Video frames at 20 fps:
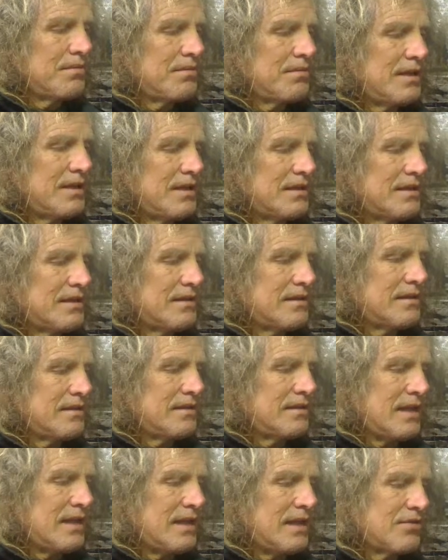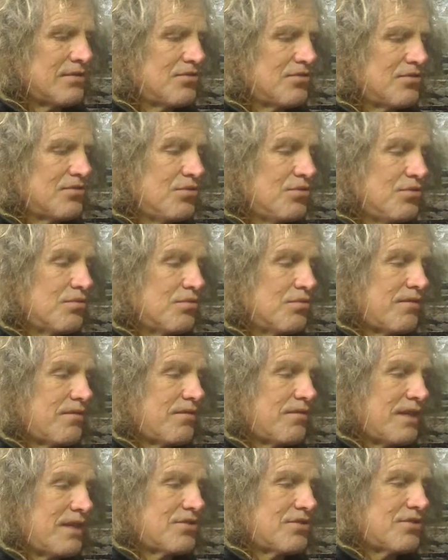it takes two
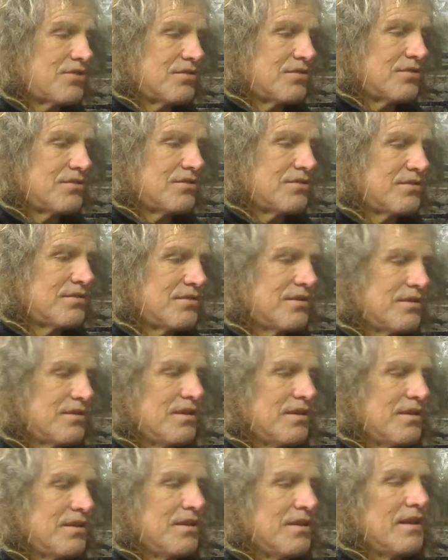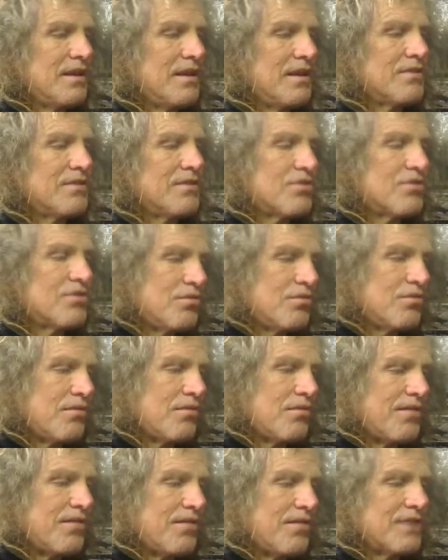reflections, and the two
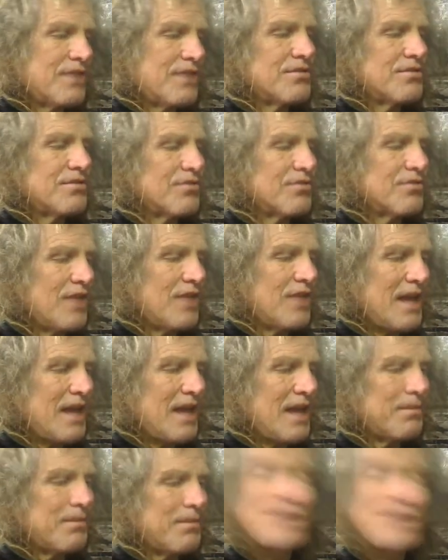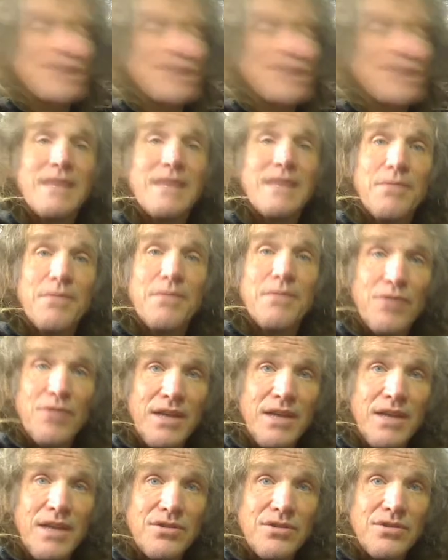reflections are going to happen in the same
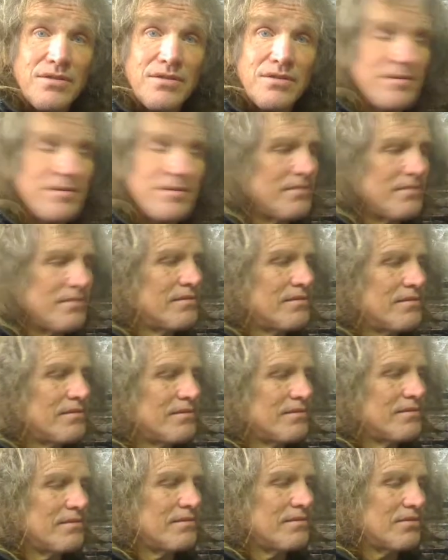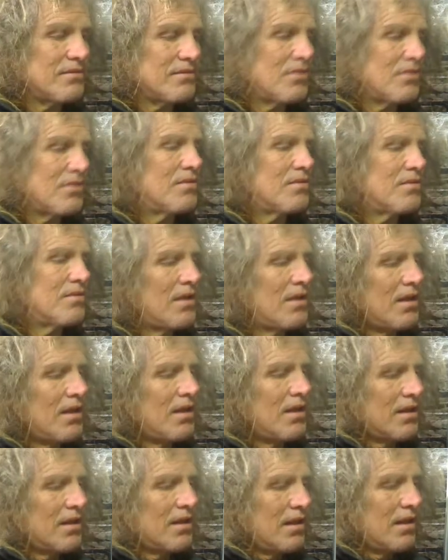location. So
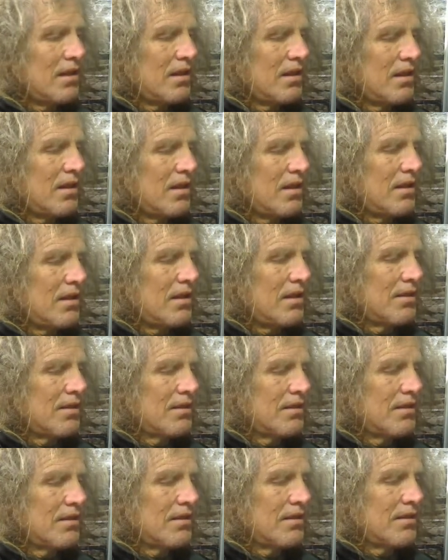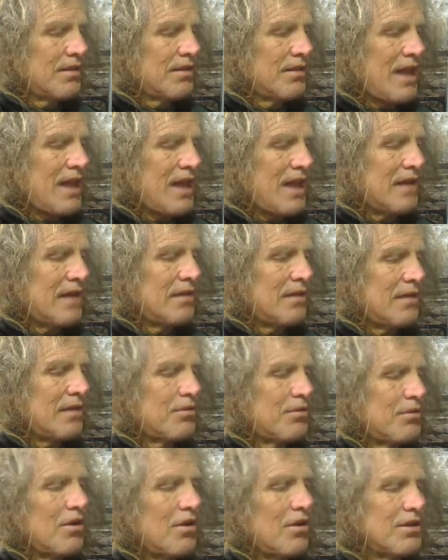uh, that, I
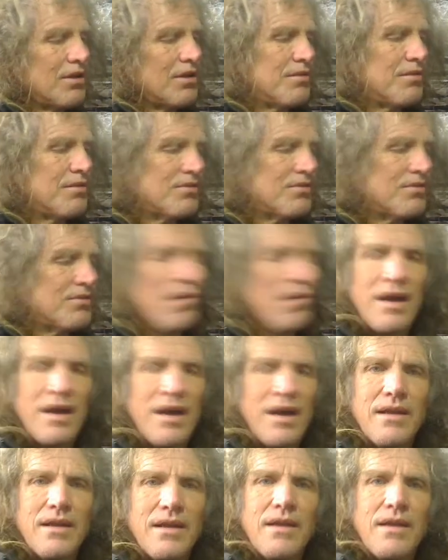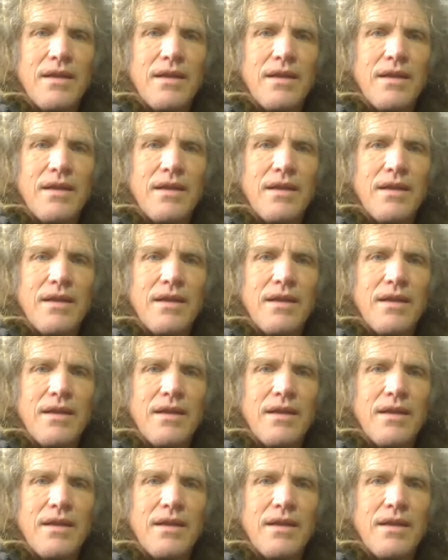would argue, is why